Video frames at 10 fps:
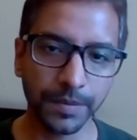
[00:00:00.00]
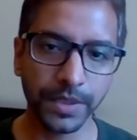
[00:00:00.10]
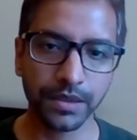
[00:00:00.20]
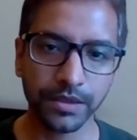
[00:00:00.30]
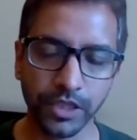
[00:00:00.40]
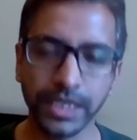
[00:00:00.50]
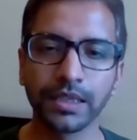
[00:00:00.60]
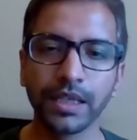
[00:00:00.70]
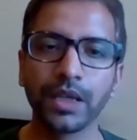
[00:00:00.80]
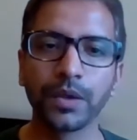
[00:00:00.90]
bit. So I
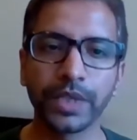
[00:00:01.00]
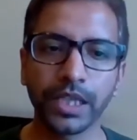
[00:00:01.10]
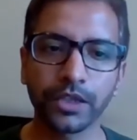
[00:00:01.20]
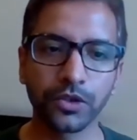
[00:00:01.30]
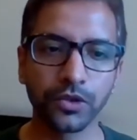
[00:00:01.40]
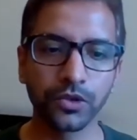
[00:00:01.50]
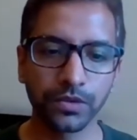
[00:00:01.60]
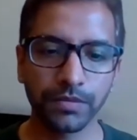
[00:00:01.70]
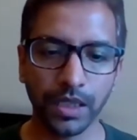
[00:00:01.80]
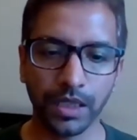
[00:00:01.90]
think we tend to do
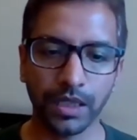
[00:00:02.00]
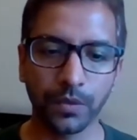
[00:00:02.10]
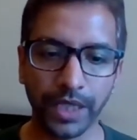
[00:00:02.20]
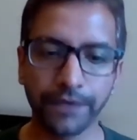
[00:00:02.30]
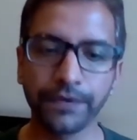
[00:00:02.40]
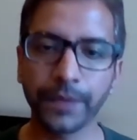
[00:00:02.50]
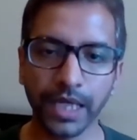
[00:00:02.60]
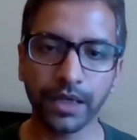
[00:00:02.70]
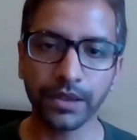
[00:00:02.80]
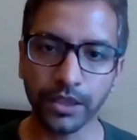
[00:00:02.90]
wherever we
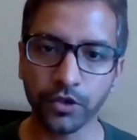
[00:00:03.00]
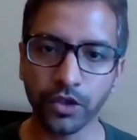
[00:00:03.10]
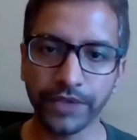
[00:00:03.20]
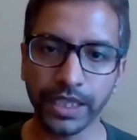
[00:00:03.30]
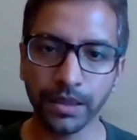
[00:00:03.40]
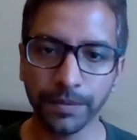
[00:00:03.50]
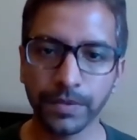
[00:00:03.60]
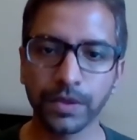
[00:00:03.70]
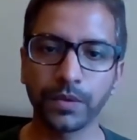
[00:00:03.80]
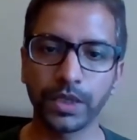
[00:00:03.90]
are in control of data,
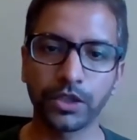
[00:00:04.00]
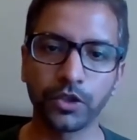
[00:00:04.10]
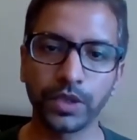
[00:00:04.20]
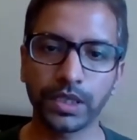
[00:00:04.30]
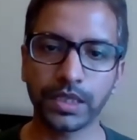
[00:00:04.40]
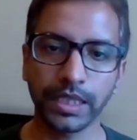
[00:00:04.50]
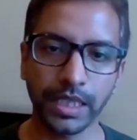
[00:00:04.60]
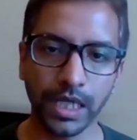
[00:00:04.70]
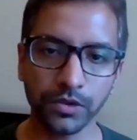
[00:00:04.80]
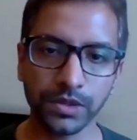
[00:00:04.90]
we'll do it
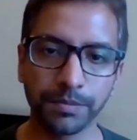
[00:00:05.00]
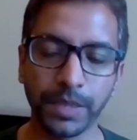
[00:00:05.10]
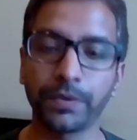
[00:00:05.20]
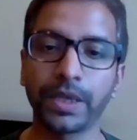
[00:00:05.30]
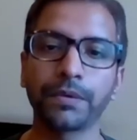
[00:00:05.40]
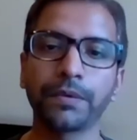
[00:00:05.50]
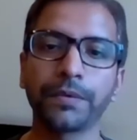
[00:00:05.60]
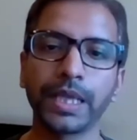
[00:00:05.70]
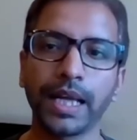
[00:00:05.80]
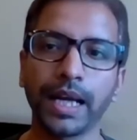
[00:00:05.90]
in-house. But wherever
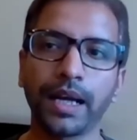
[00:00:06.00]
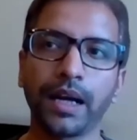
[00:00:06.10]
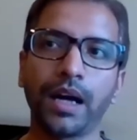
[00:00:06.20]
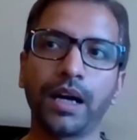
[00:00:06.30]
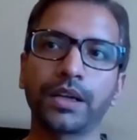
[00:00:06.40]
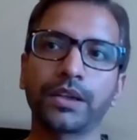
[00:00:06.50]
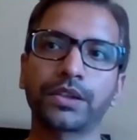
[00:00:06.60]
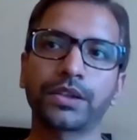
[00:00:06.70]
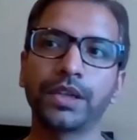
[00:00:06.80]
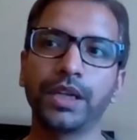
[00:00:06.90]
we
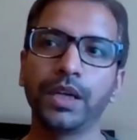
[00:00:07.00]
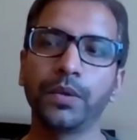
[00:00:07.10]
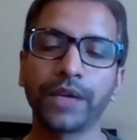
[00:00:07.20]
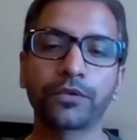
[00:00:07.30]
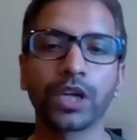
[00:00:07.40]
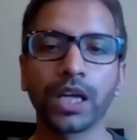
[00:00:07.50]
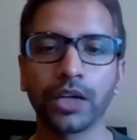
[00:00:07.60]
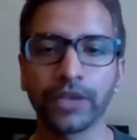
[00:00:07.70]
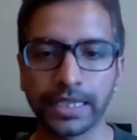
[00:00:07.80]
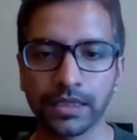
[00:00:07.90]
have to
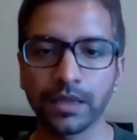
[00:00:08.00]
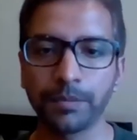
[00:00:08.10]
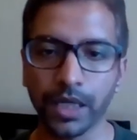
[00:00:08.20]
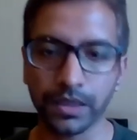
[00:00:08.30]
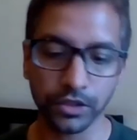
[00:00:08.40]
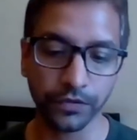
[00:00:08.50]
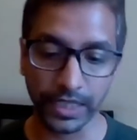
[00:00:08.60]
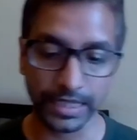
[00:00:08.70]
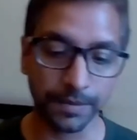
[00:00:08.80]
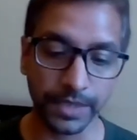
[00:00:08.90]
rely on external partners. For
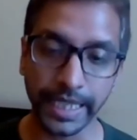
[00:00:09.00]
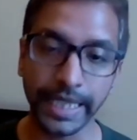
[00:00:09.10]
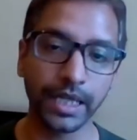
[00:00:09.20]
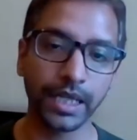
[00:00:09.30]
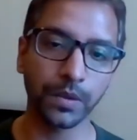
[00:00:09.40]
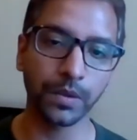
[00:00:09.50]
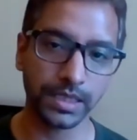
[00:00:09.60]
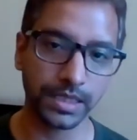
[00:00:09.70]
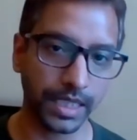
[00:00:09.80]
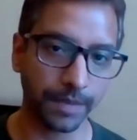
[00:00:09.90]
example, the AI
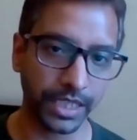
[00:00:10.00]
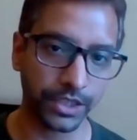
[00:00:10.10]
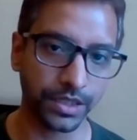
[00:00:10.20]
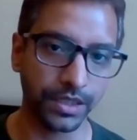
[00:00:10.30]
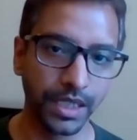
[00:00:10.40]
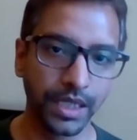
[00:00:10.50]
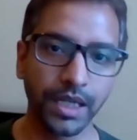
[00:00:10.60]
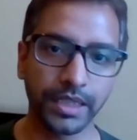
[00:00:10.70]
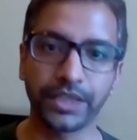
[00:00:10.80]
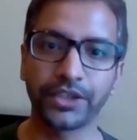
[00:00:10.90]
ones that I mentioned.
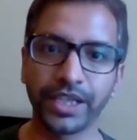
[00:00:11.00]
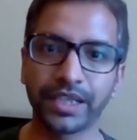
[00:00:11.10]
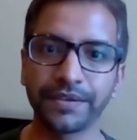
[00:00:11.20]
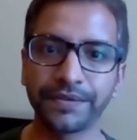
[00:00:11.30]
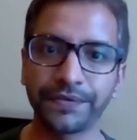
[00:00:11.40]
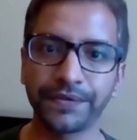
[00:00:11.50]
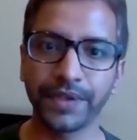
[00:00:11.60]
I think creative.